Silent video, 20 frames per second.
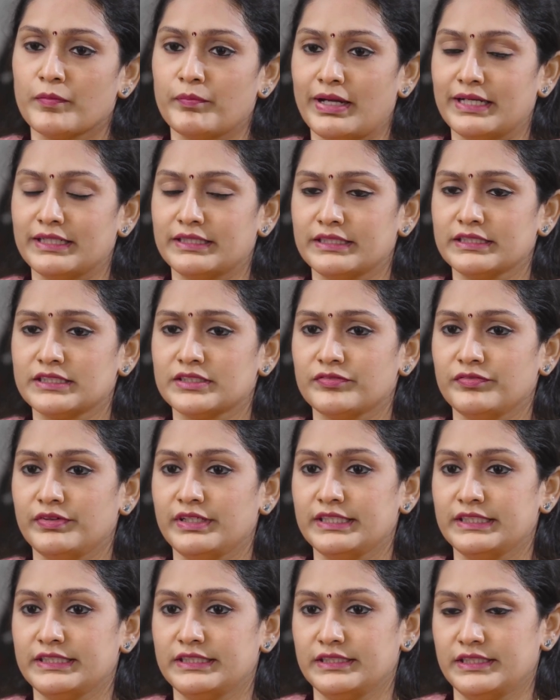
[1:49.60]
By this,
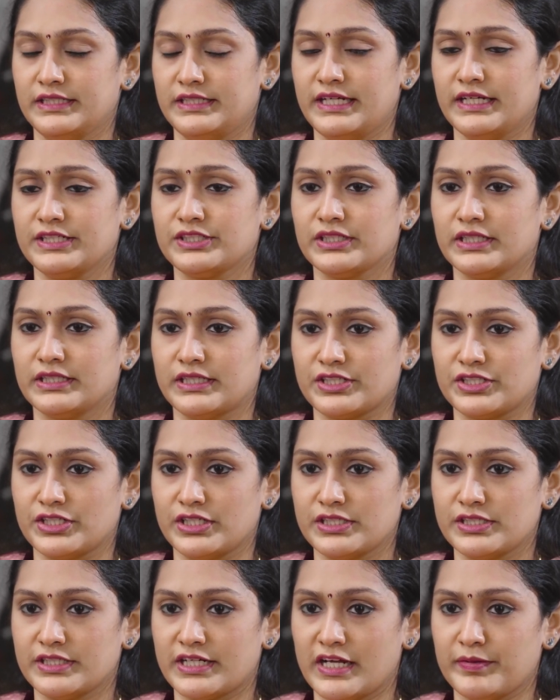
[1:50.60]
we detect
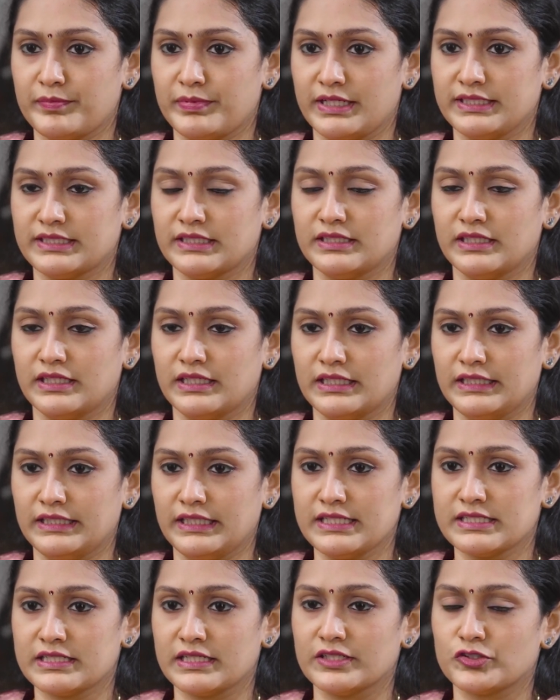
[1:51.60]
gestational diabetes at the
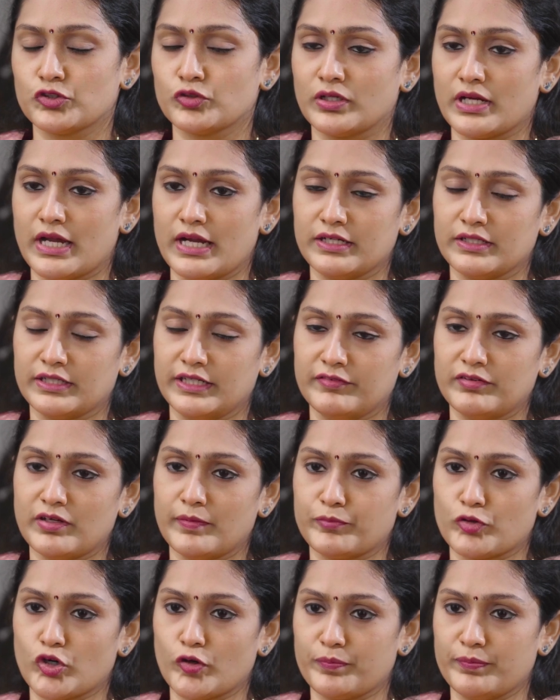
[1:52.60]
earliest and give
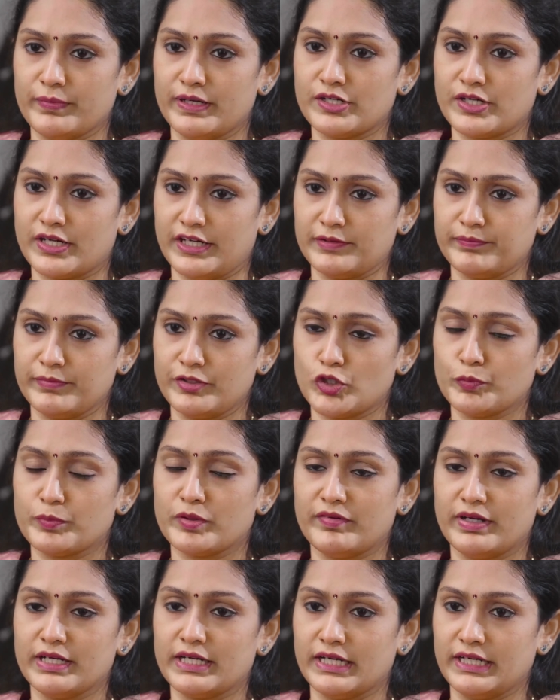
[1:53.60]
appropriate treatment to
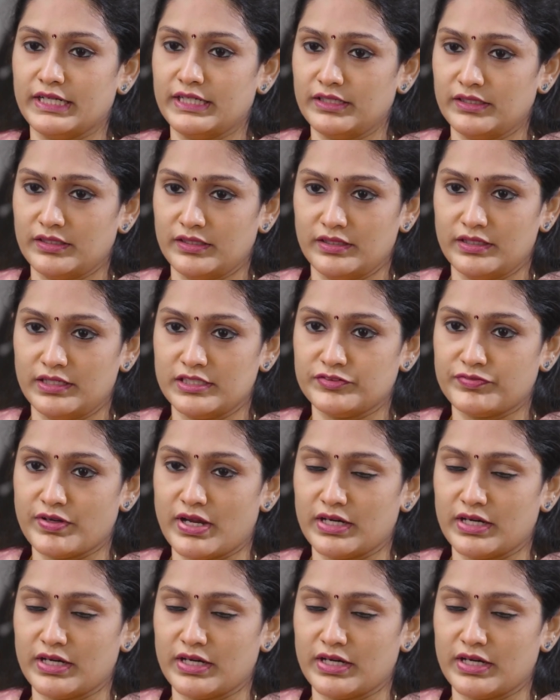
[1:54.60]
prevent any risk